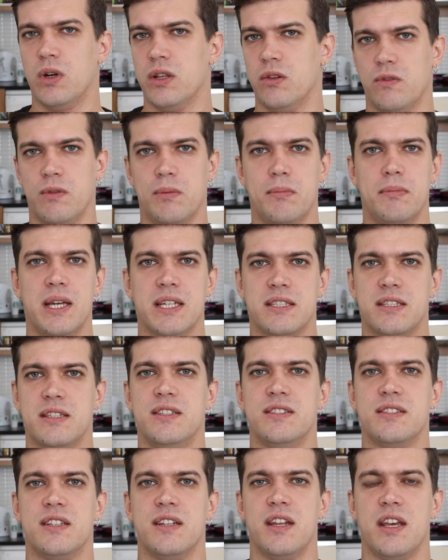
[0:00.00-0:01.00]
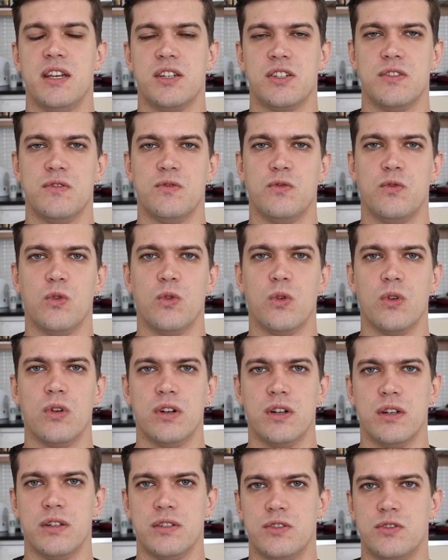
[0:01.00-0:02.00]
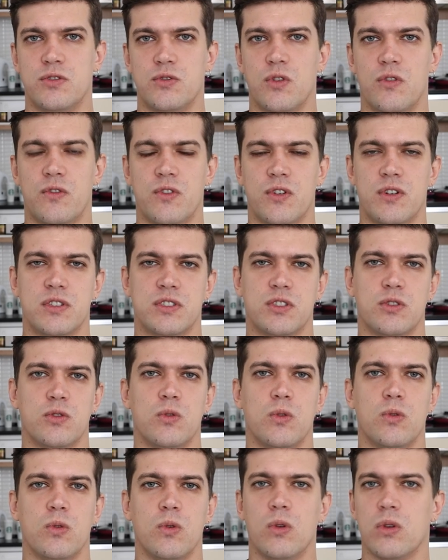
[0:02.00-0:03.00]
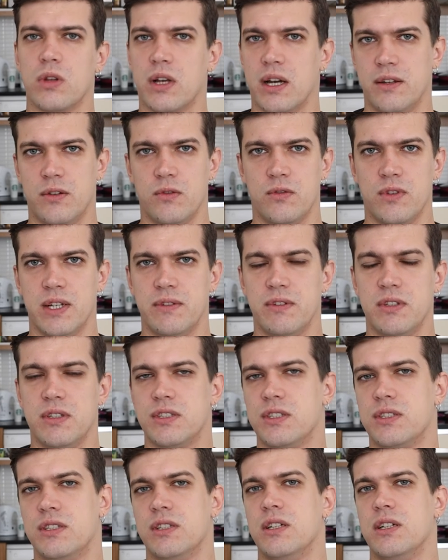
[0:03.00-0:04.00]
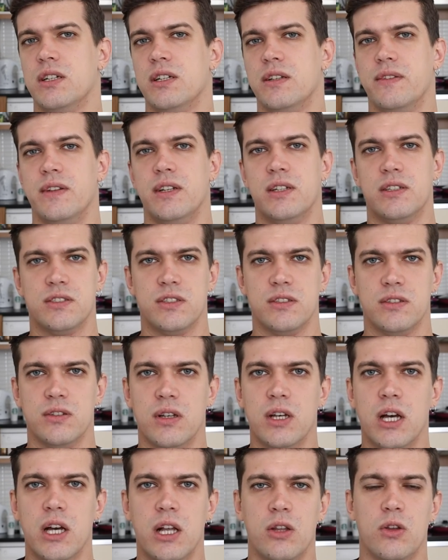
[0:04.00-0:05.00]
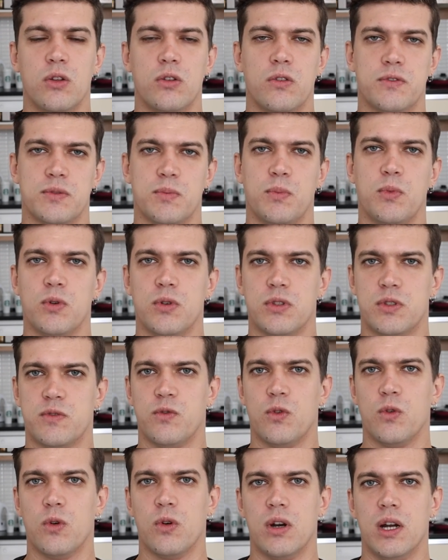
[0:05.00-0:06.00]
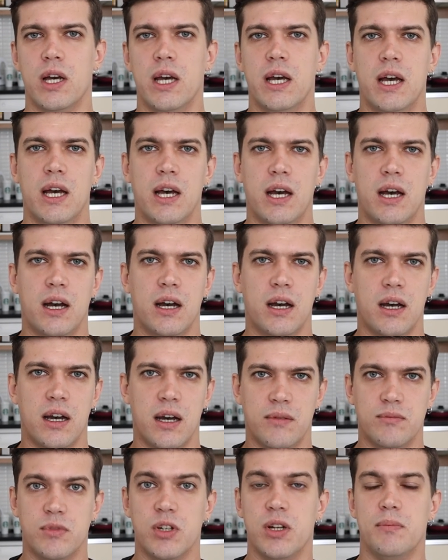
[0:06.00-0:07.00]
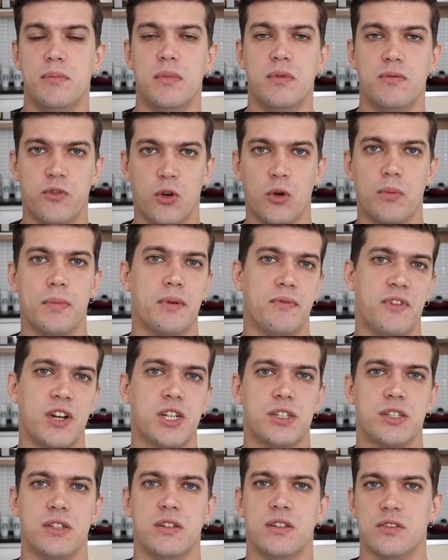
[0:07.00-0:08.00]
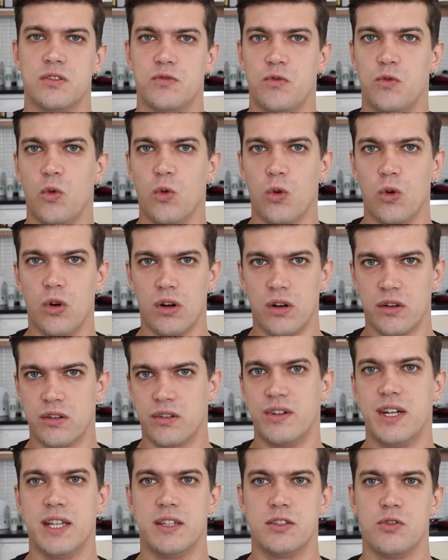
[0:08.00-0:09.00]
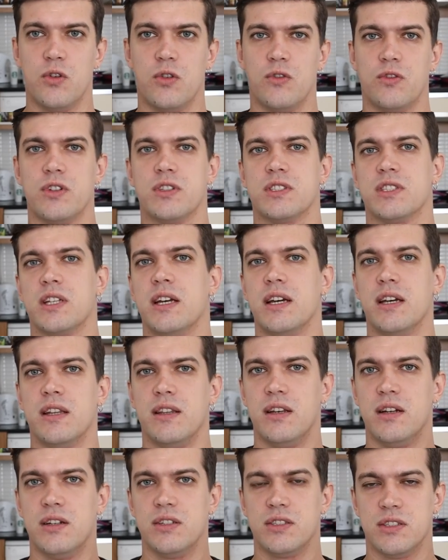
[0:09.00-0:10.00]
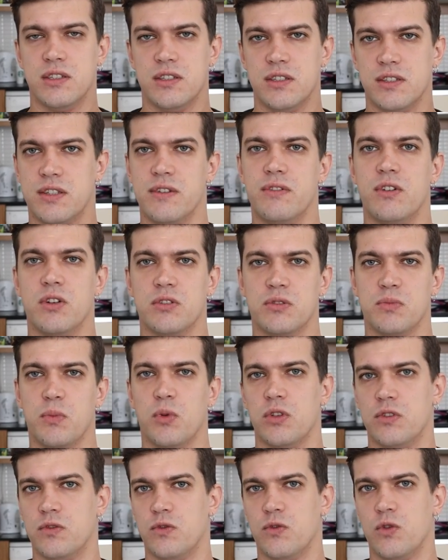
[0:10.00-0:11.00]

one of the best destinations for surfers, all kind of levels. There's a lot of spots for really for professionals, for great surfers, and there's several spots